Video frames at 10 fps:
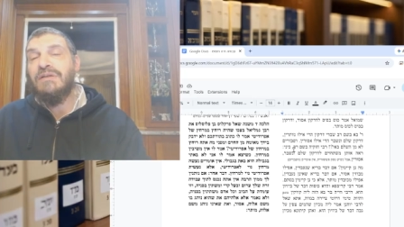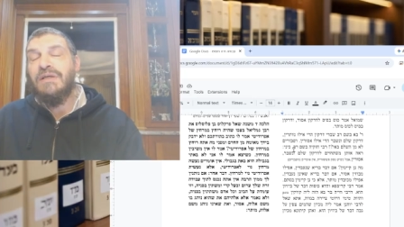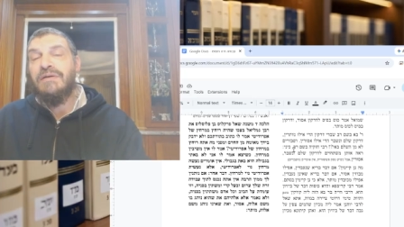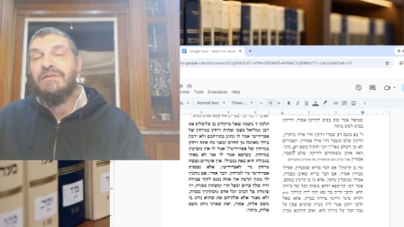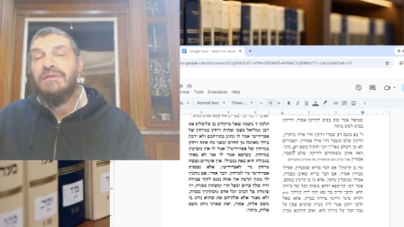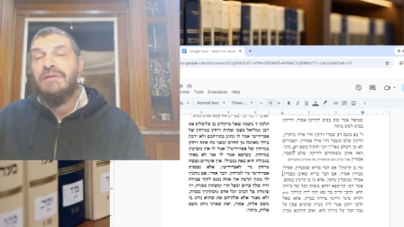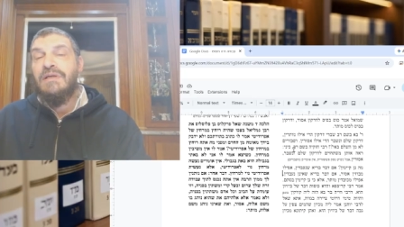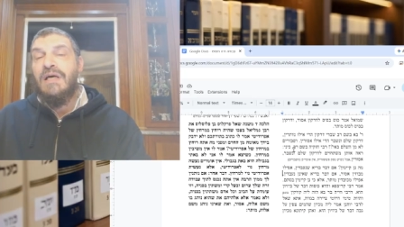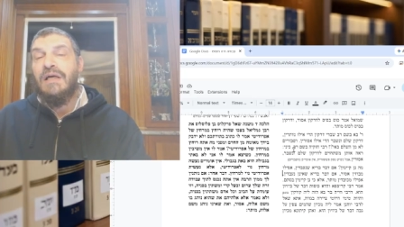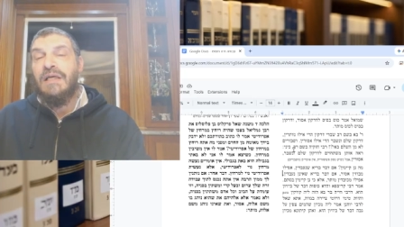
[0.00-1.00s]
here.
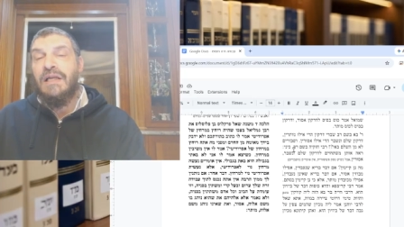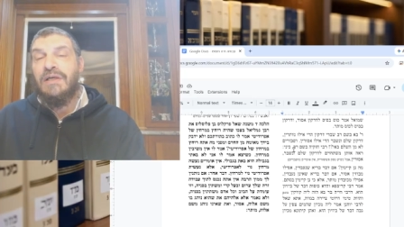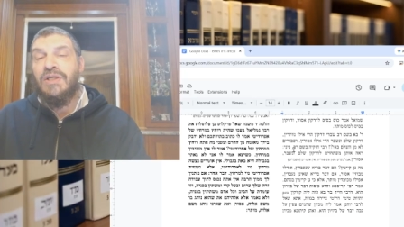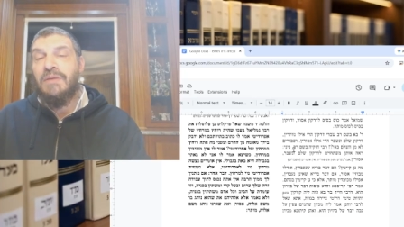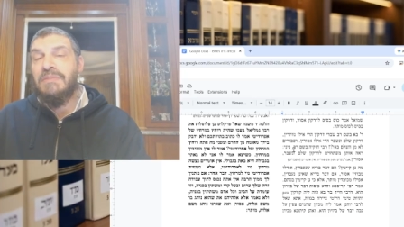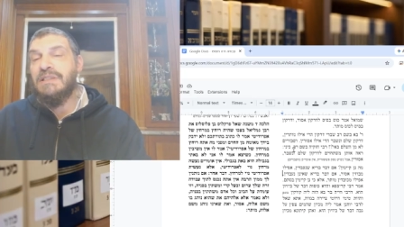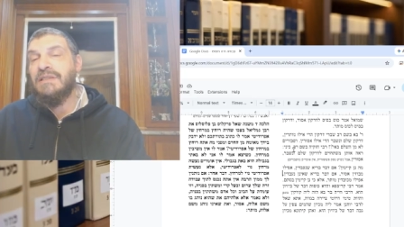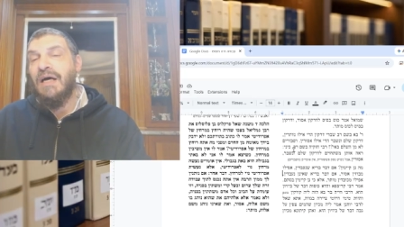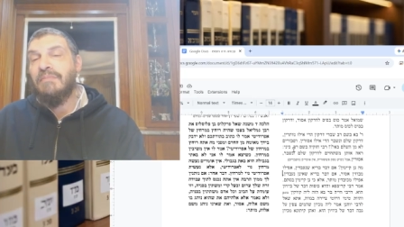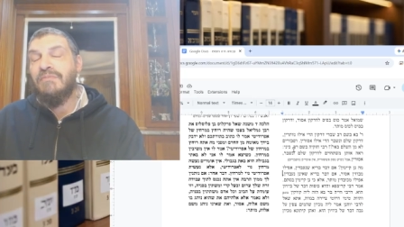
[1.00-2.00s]
You're not
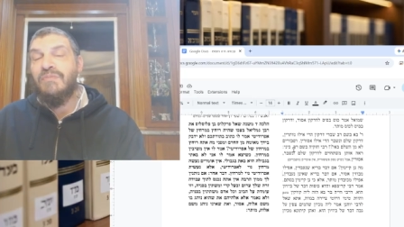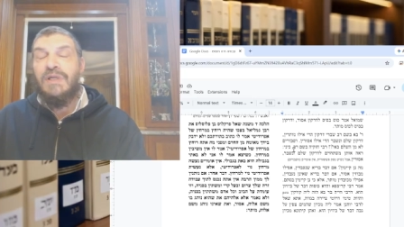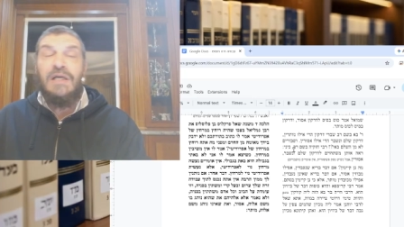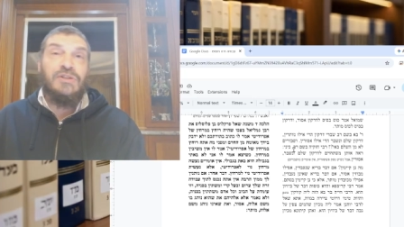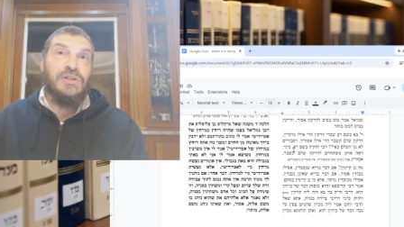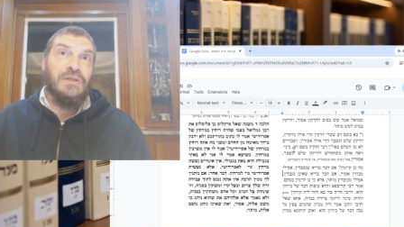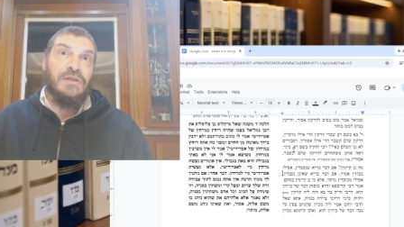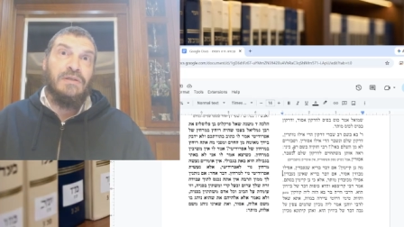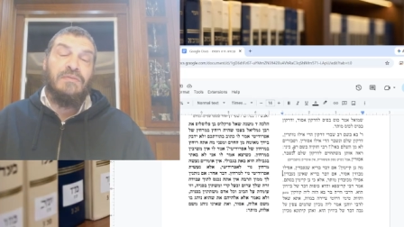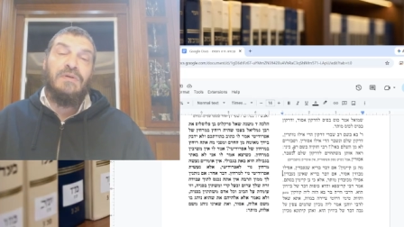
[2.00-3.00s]

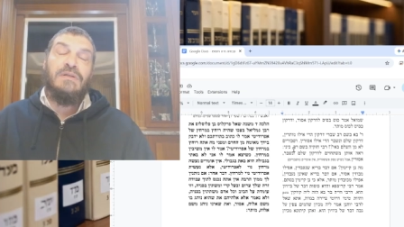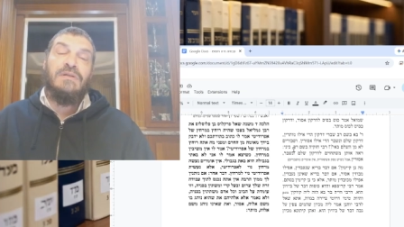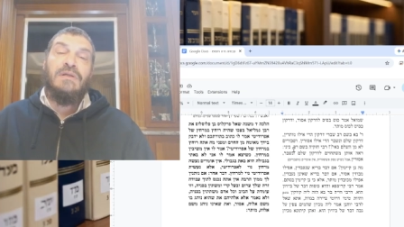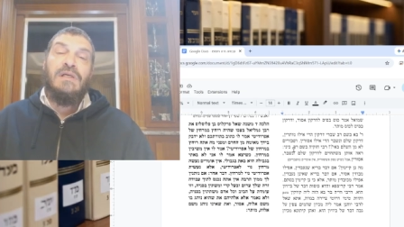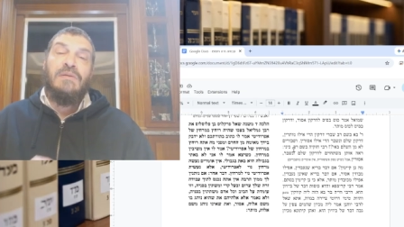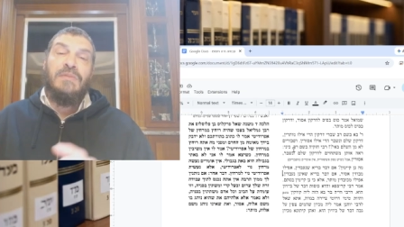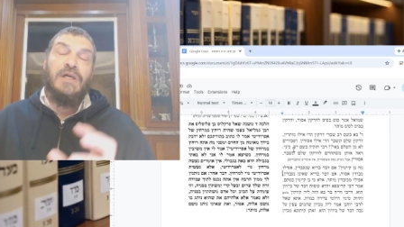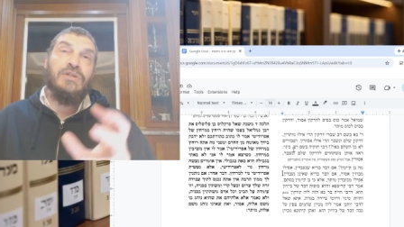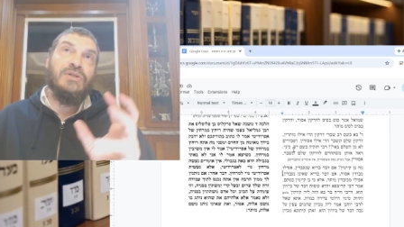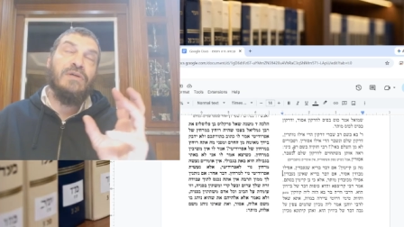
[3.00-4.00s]
sure
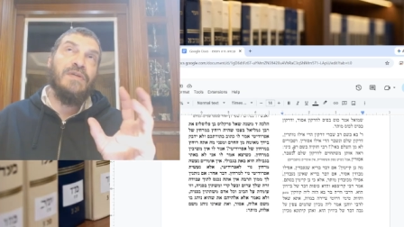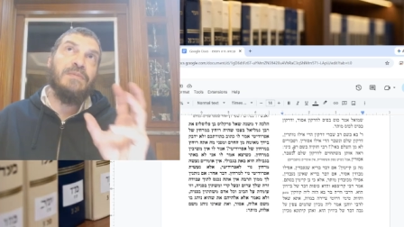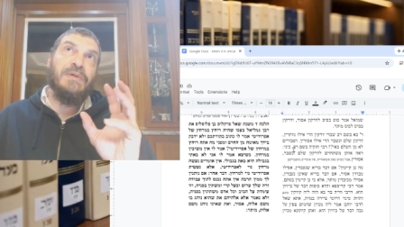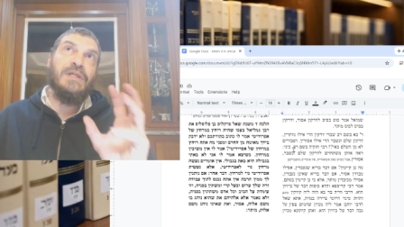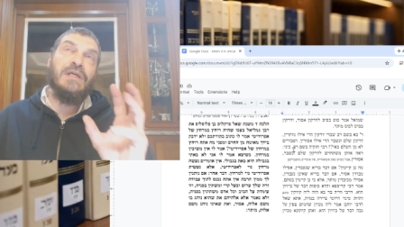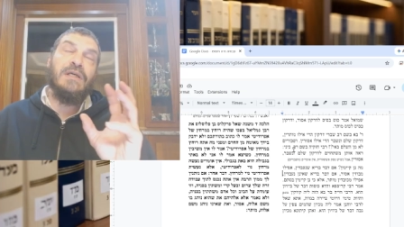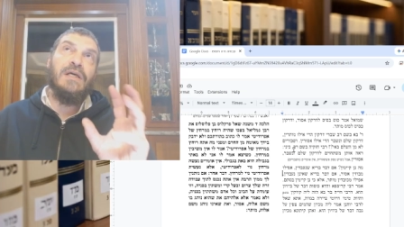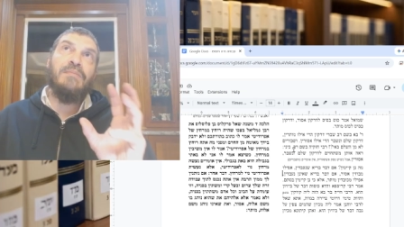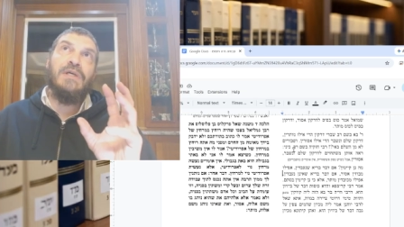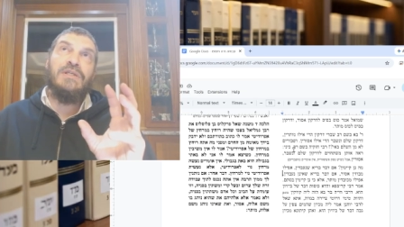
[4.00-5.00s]
if this particular
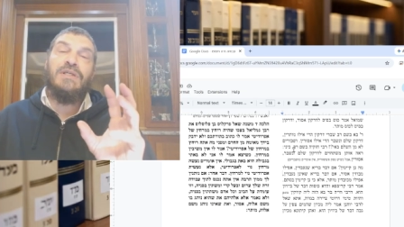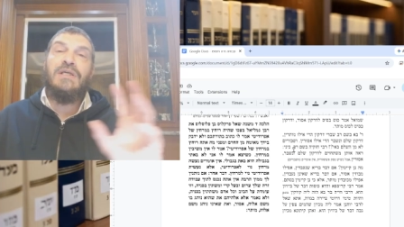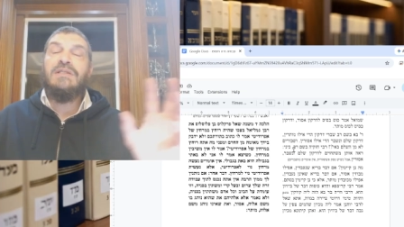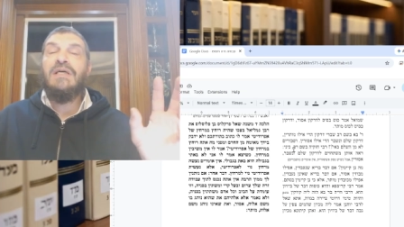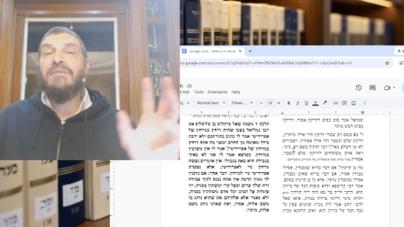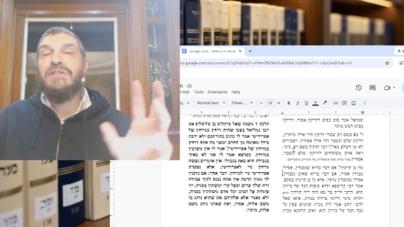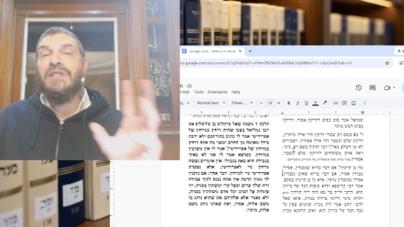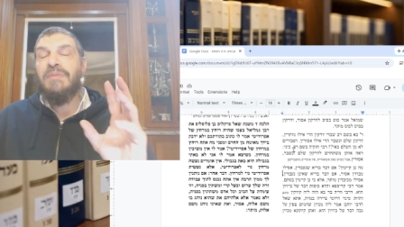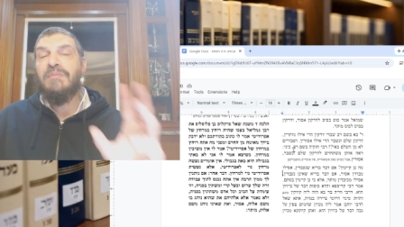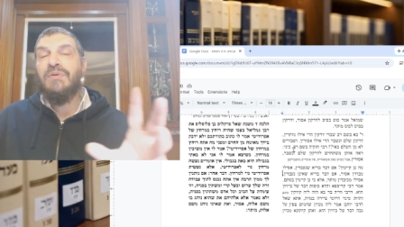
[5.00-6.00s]
image is an image
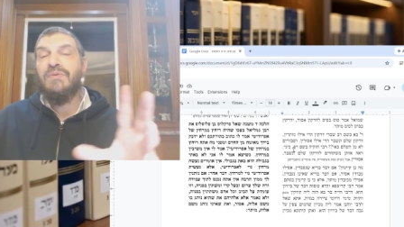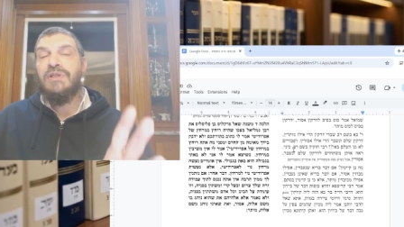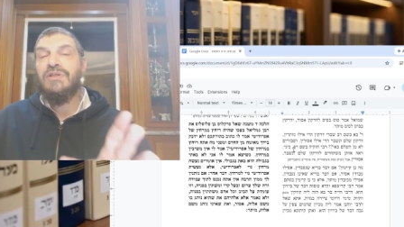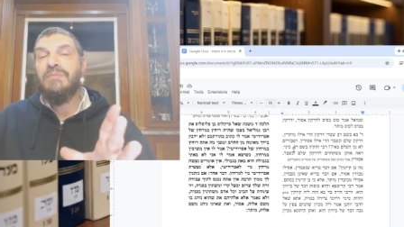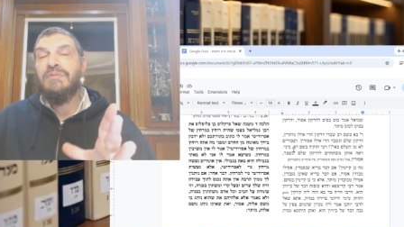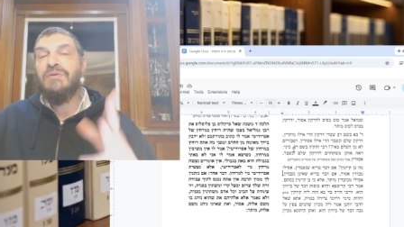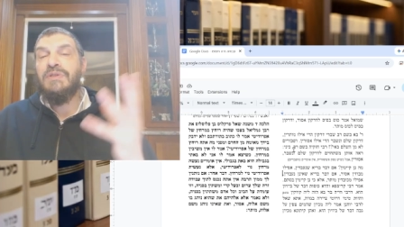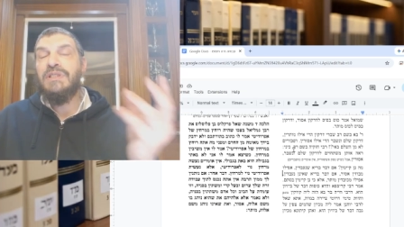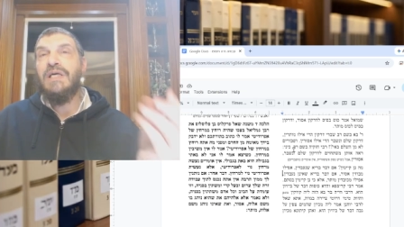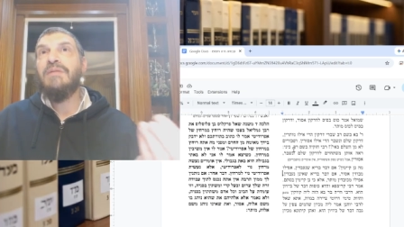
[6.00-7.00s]
that people worship. So we
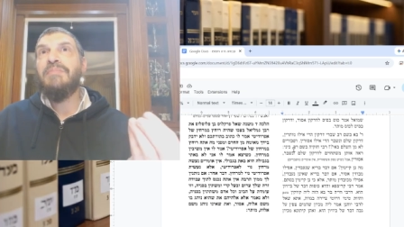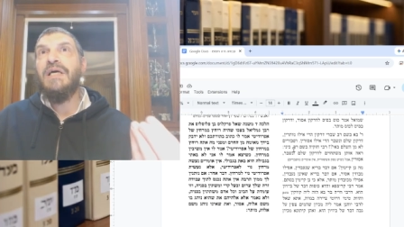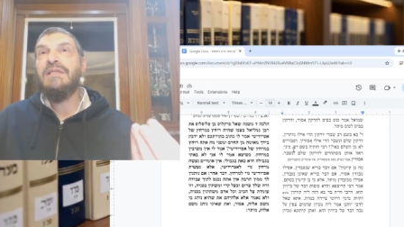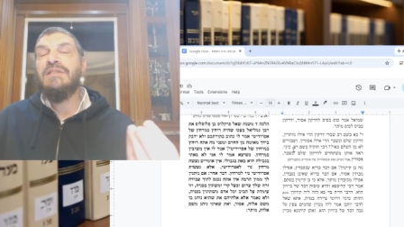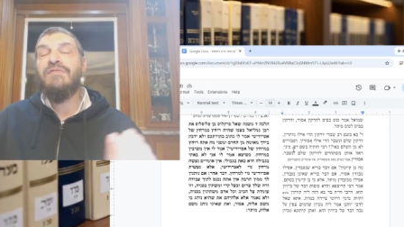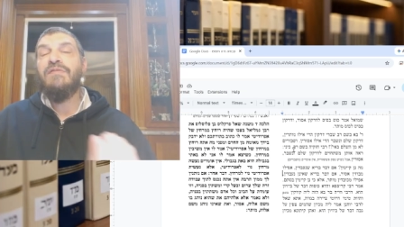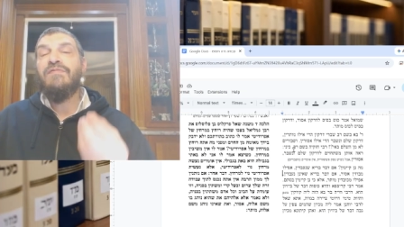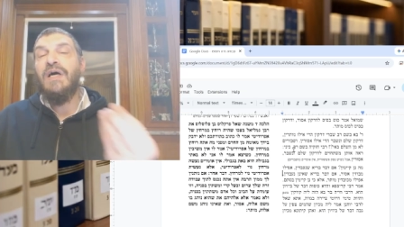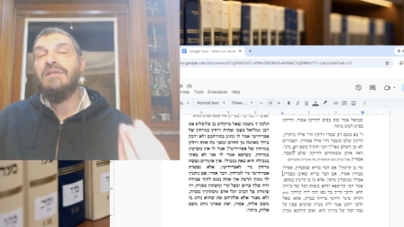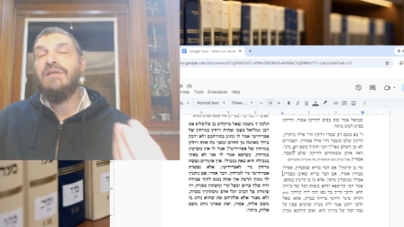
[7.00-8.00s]
say it depends. If you
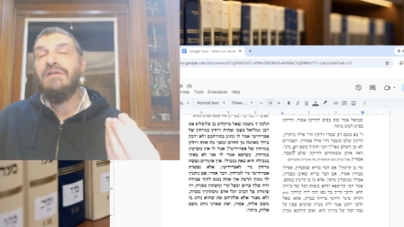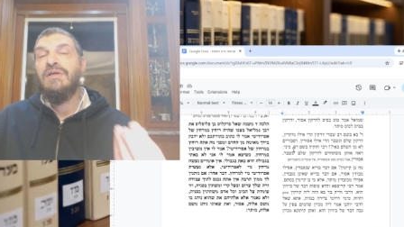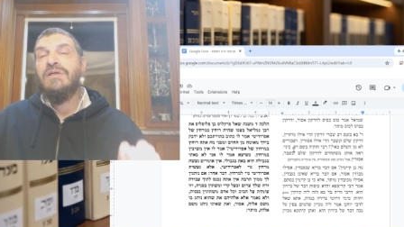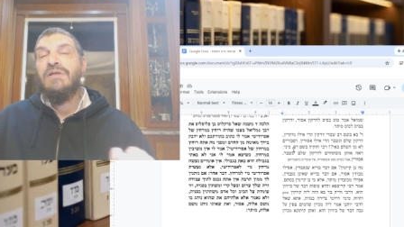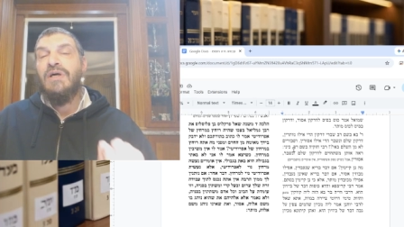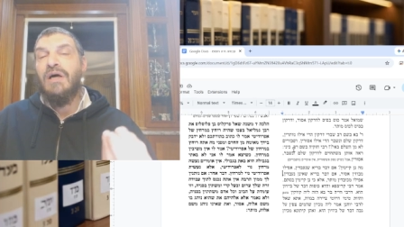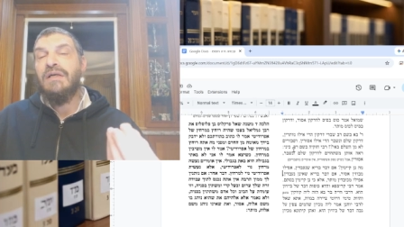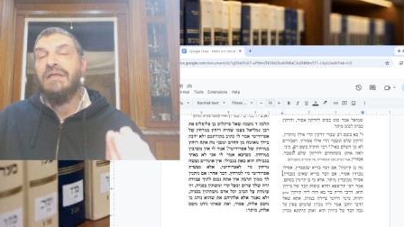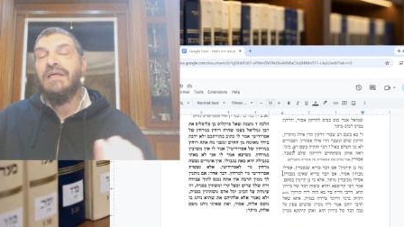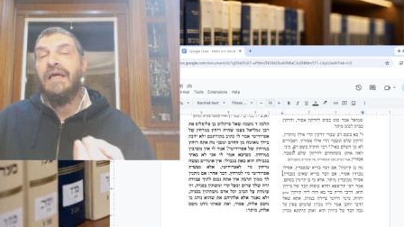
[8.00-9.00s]
find it on
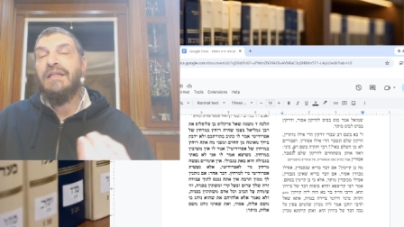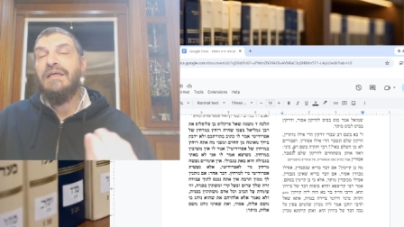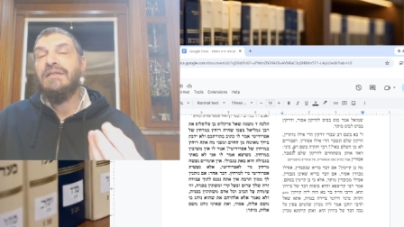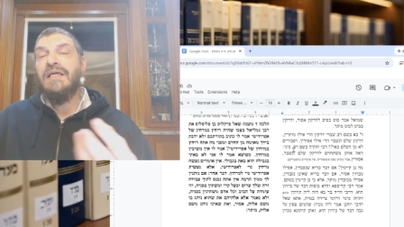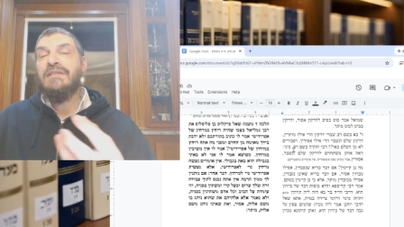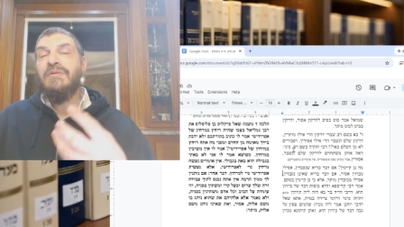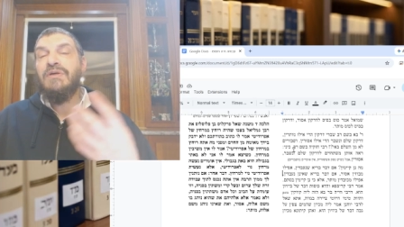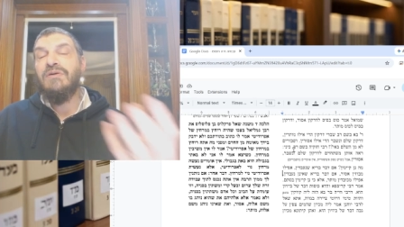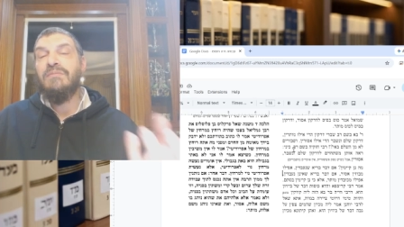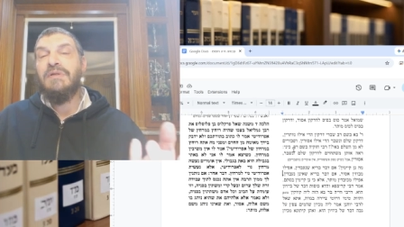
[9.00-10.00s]
a keli that's
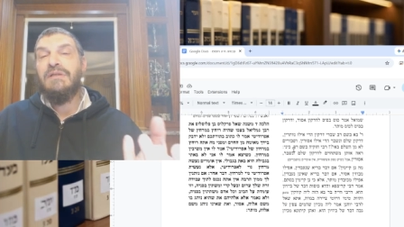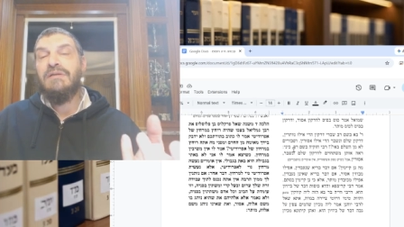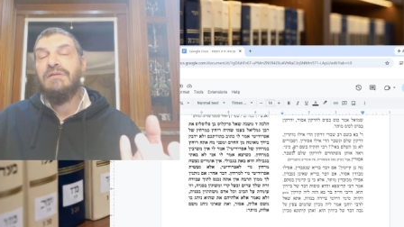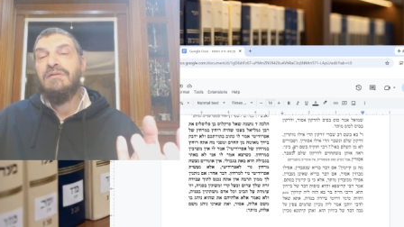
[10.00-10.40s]
mechubet,